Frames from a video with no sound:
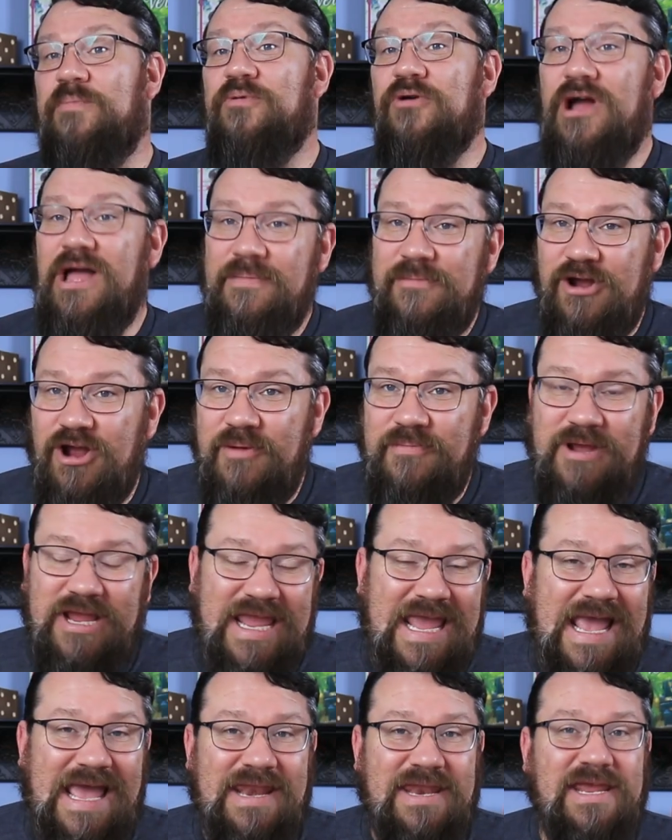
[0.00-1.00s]
primary
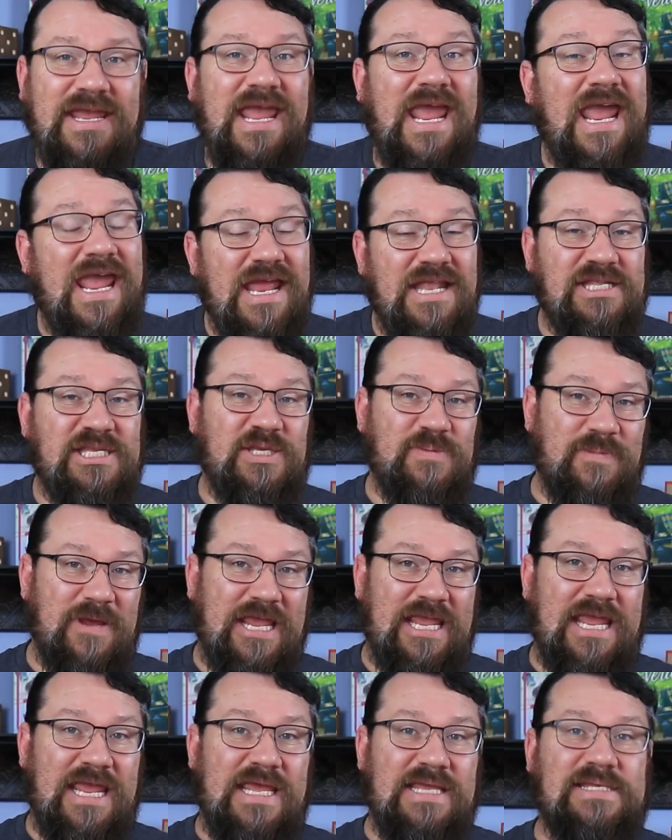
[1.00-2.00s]
mechanic in
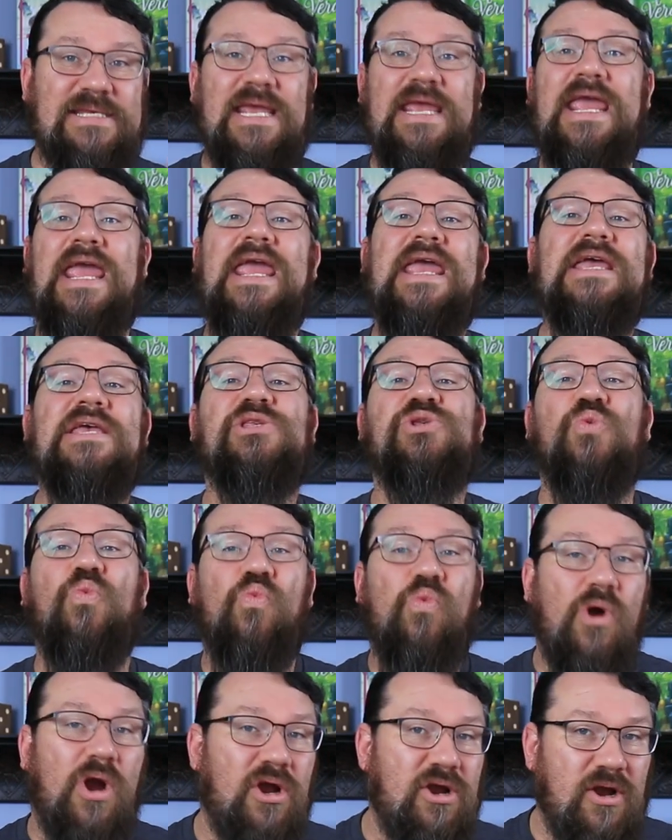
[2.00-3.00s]
Speakeasy is
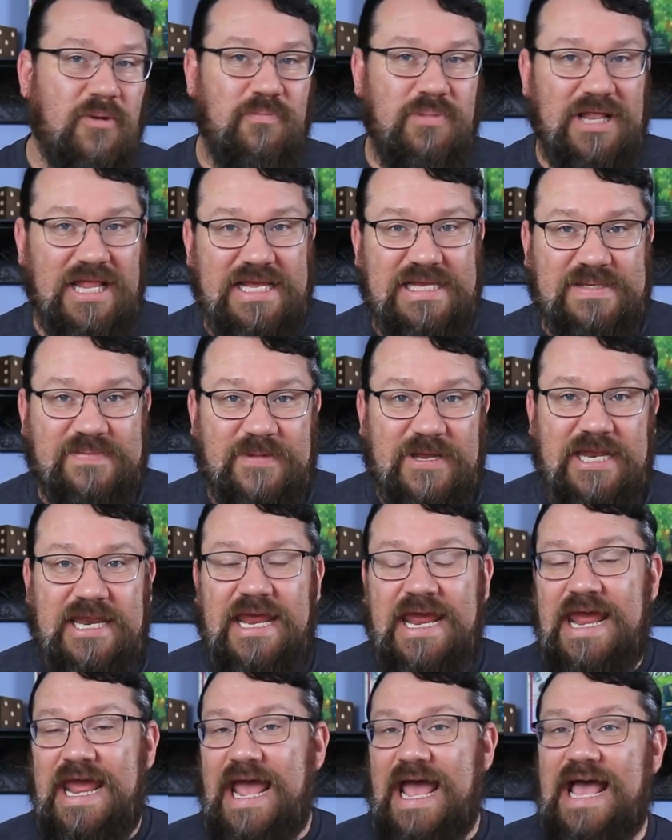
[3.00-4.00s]
worker placement,
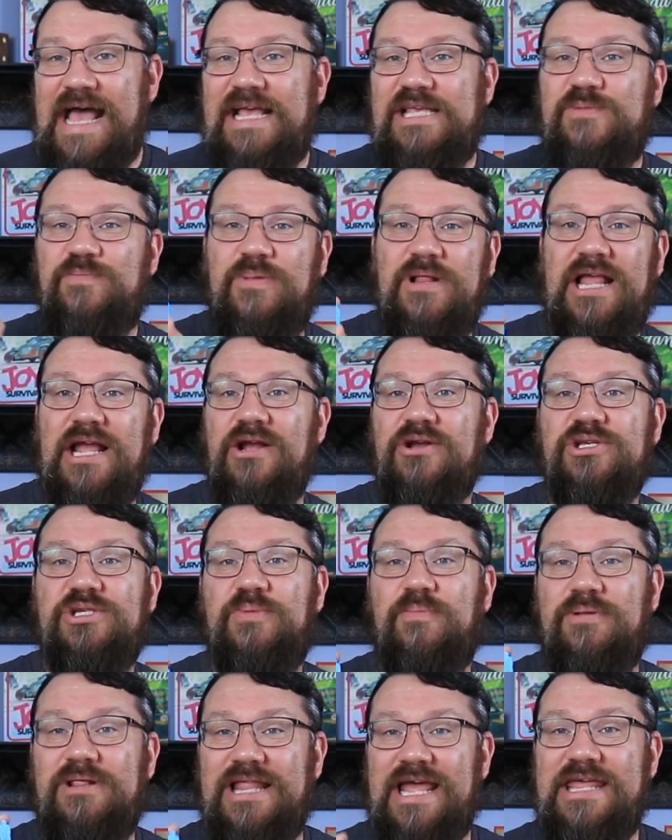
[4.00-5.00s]
as players
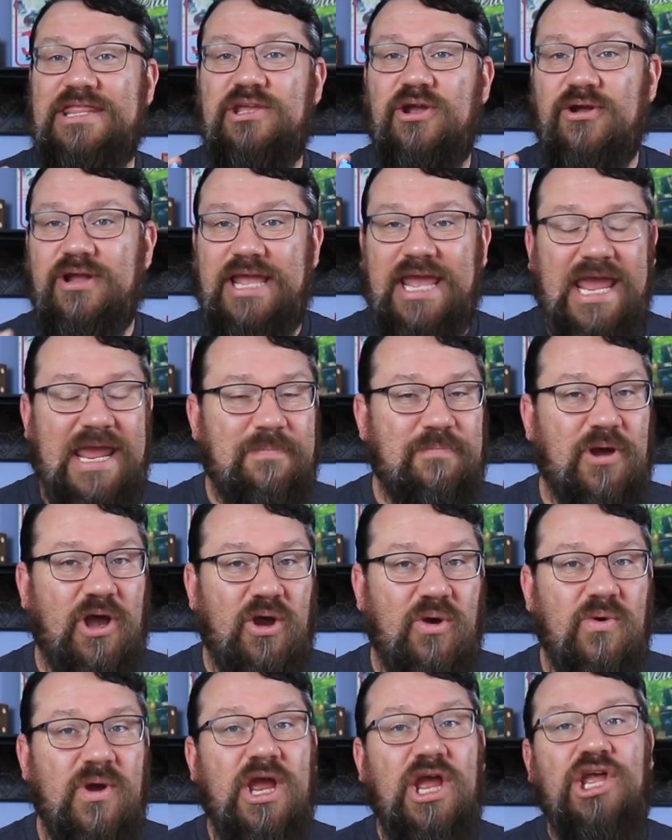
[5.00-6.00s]
play their capo